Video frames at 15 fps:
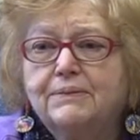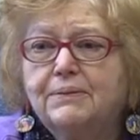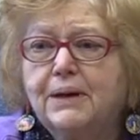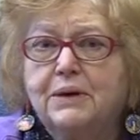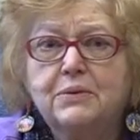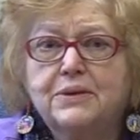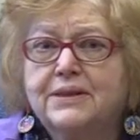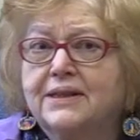
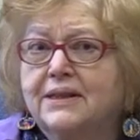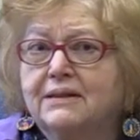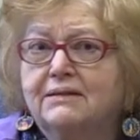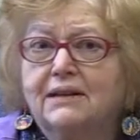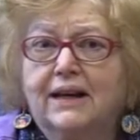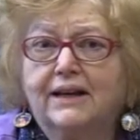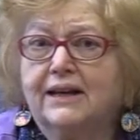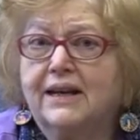but it wasn't
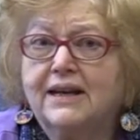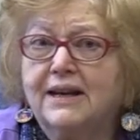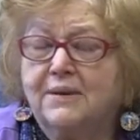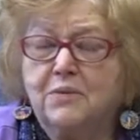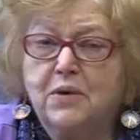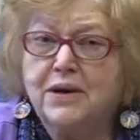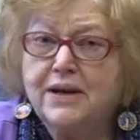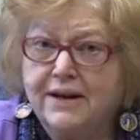like any
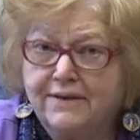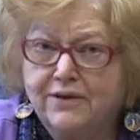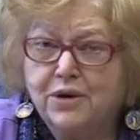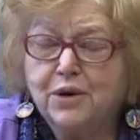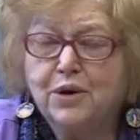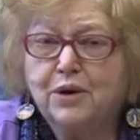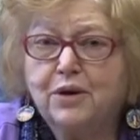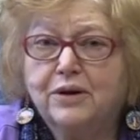name we had
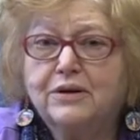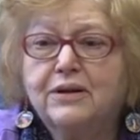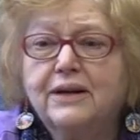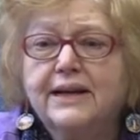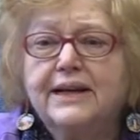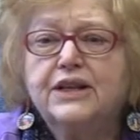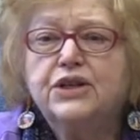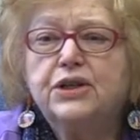ever heard.
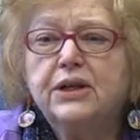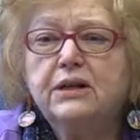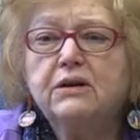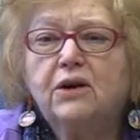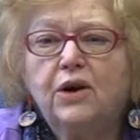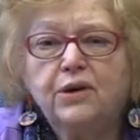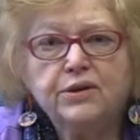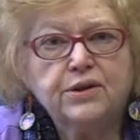She
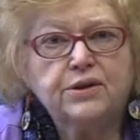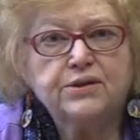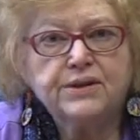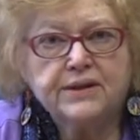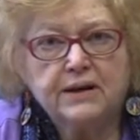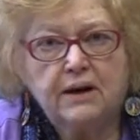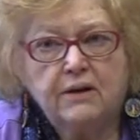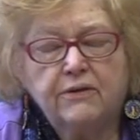called
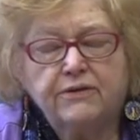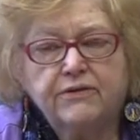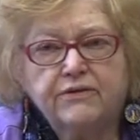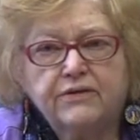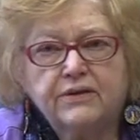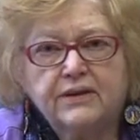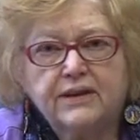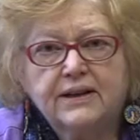
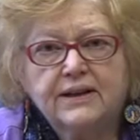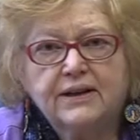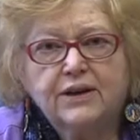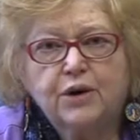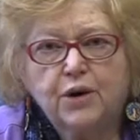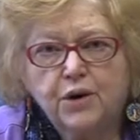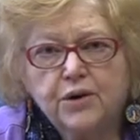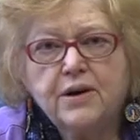herself,
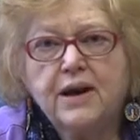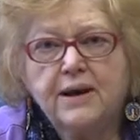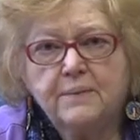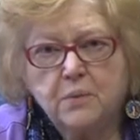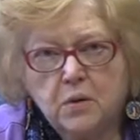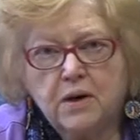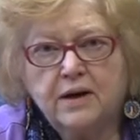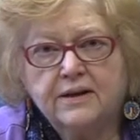her
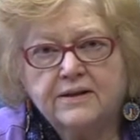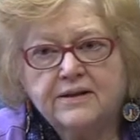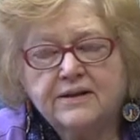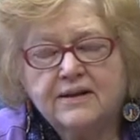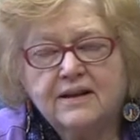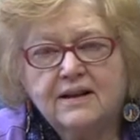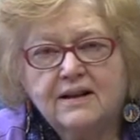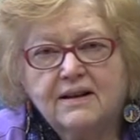name
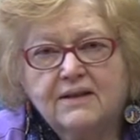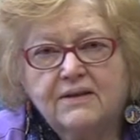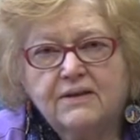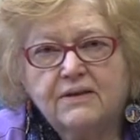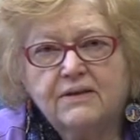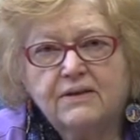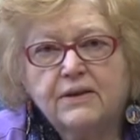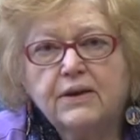was,
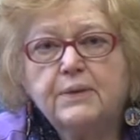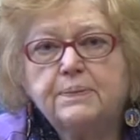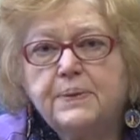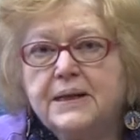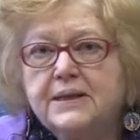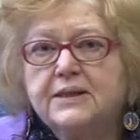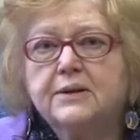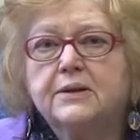the
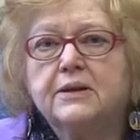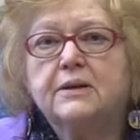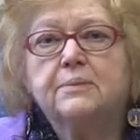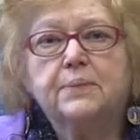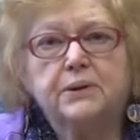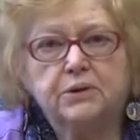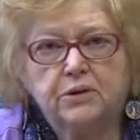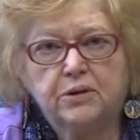Peace
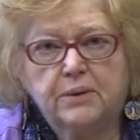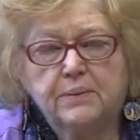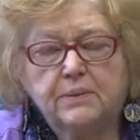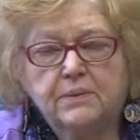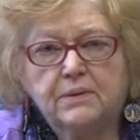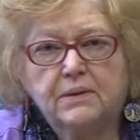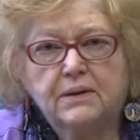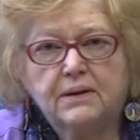Pilgrim.
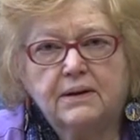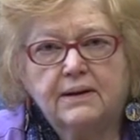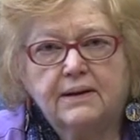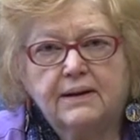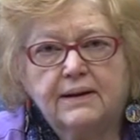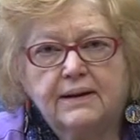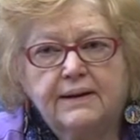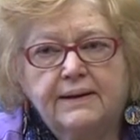
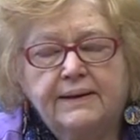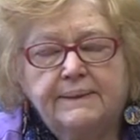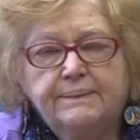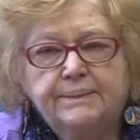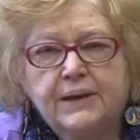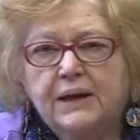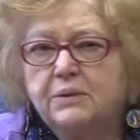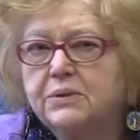
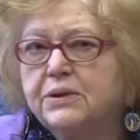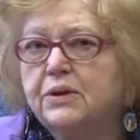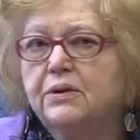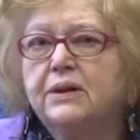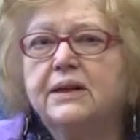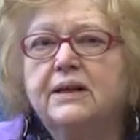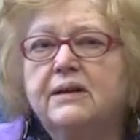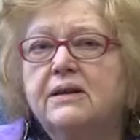And it was
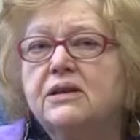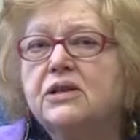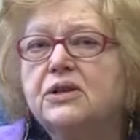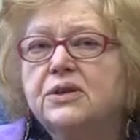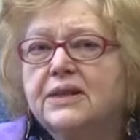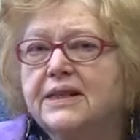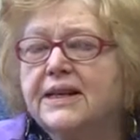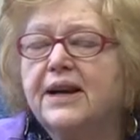only
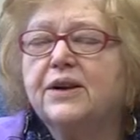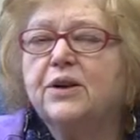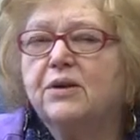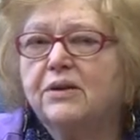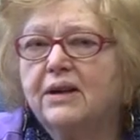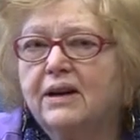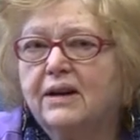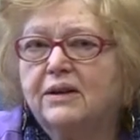years
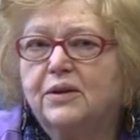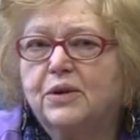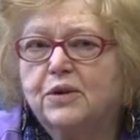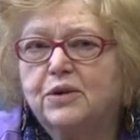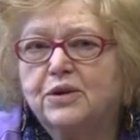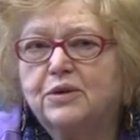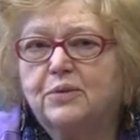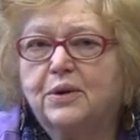later that I
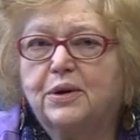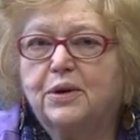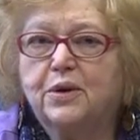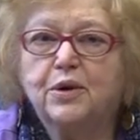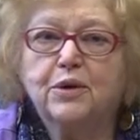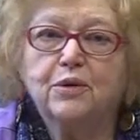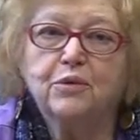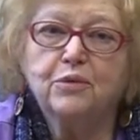learned what
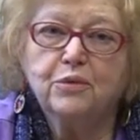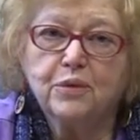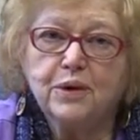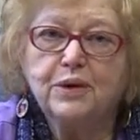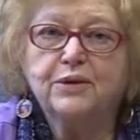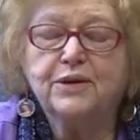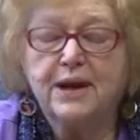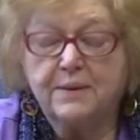her
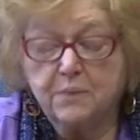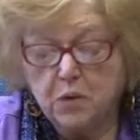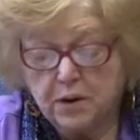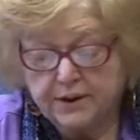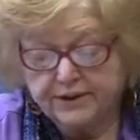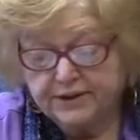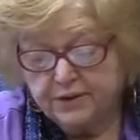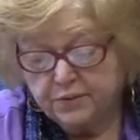real name
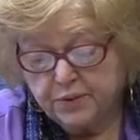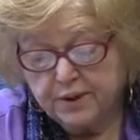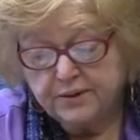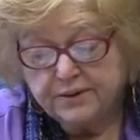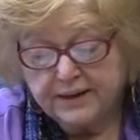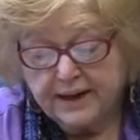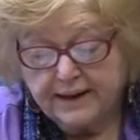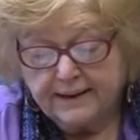was. Her
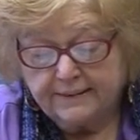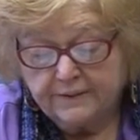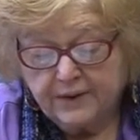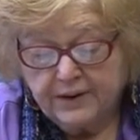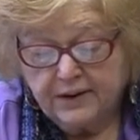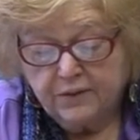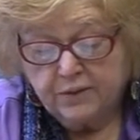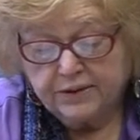real name
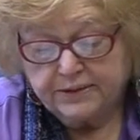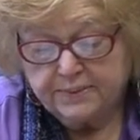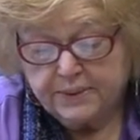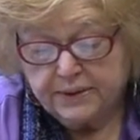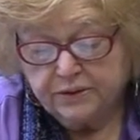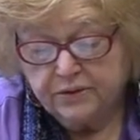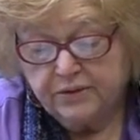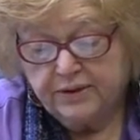was
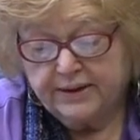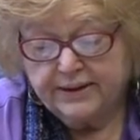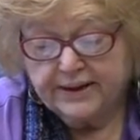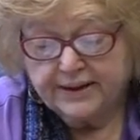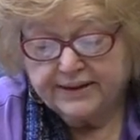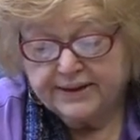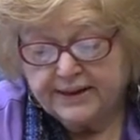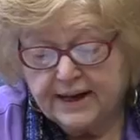
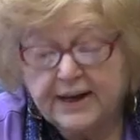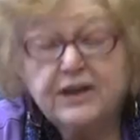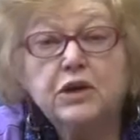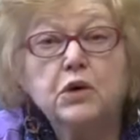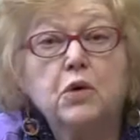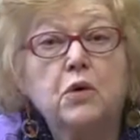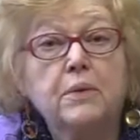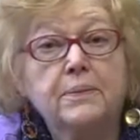Mildred Lisette
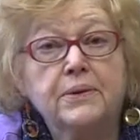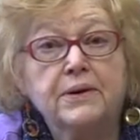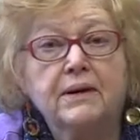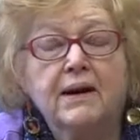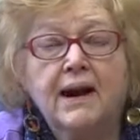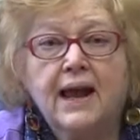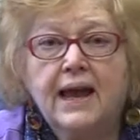Norman.